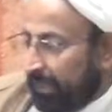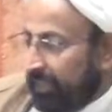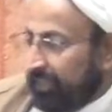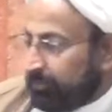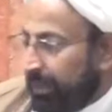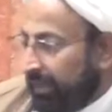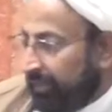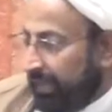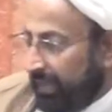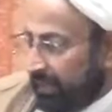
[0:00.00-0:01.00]
He is
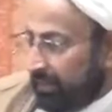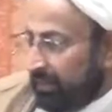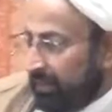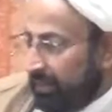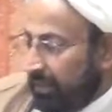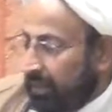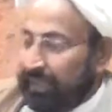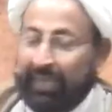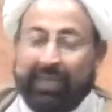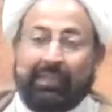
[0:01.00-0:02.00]
buried there
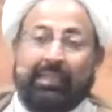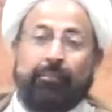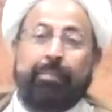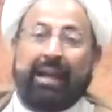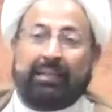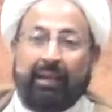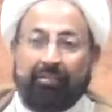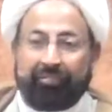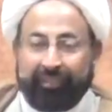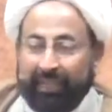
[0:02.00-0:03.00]
in the
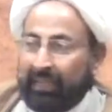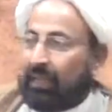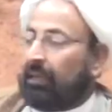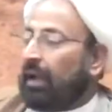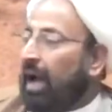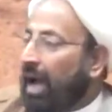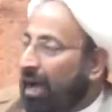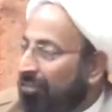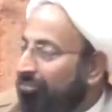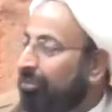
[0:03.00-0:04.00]
battlefield
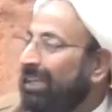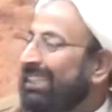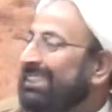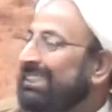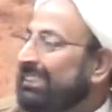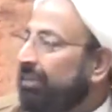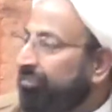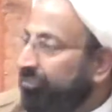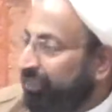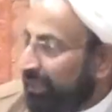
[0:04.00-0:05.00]
of
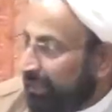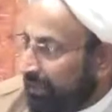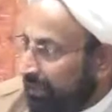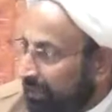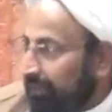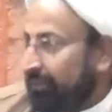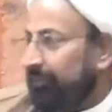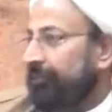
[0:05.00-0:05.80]
Siffin.